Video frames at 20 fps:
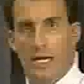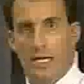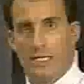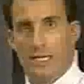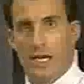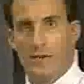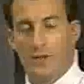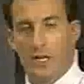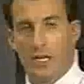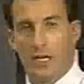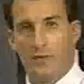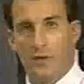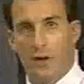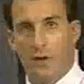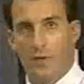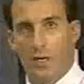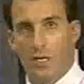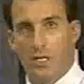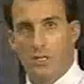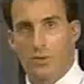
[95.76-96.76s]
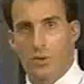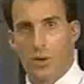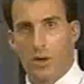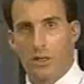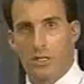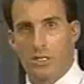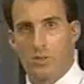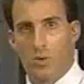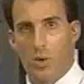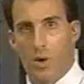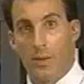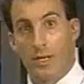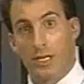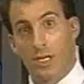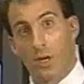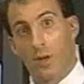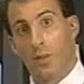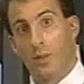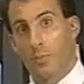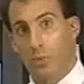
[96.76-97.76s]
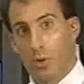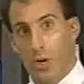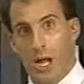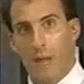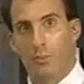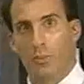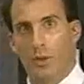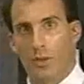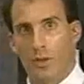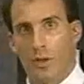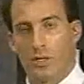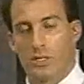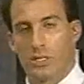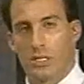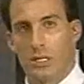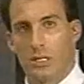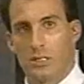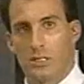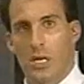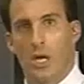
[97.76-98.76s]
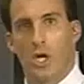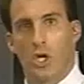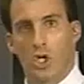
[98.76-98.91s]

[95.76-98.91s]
definitely a very strong storm. And the problem with this is,